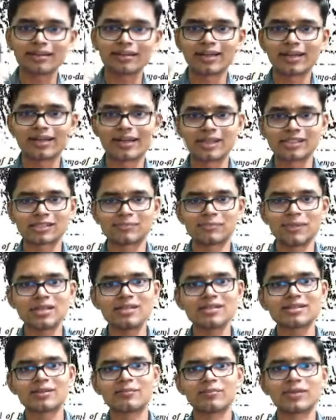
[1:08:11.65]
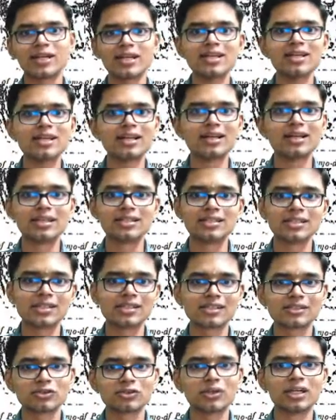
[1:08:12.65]
there has been somebody
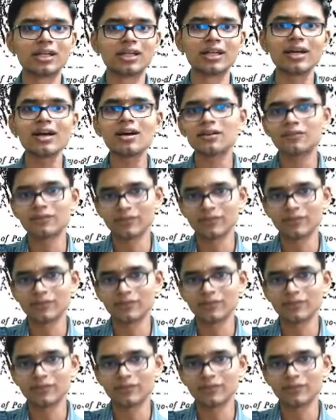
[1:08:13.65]
indigenous to India